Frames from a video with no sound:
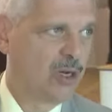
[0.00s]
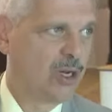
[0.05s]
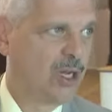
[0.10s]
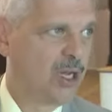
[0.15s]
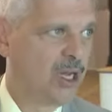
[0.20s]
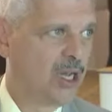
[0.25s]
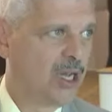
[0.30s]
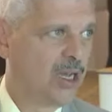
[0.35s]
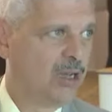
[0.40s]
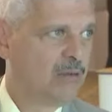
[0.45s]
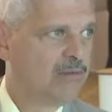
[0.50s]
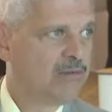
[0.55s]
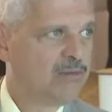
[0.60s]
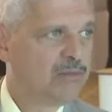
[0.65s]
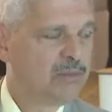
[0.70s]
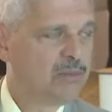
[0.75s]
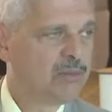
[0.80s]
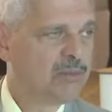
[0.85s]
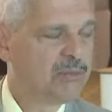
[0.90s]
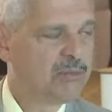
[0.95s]
um,
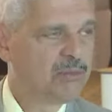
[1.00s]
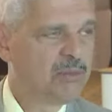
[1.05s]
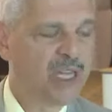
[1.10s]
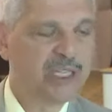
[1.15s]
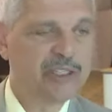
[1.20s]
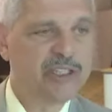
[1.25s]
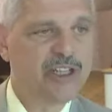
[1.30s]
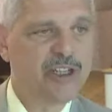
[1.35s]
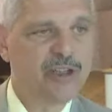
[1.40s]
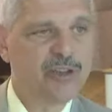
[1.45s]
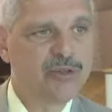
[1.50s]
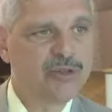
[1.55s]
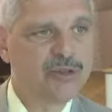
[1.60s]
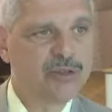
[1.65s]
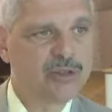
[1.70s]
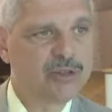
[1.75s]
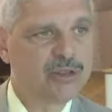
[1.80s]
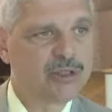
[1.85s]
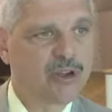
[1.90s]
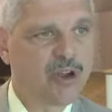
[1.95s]
multi-use
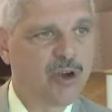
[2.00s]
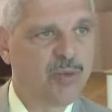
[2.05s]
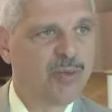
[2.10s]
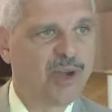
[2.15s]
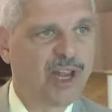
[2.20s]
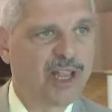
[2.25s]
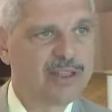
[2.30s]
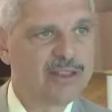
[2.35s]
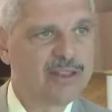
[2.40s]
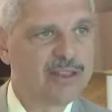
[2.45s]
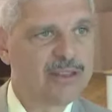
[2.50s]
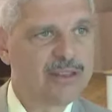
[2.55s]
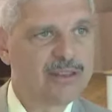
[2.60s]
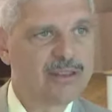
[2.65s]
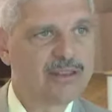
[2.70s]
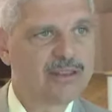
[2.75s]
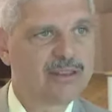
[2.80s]
complexes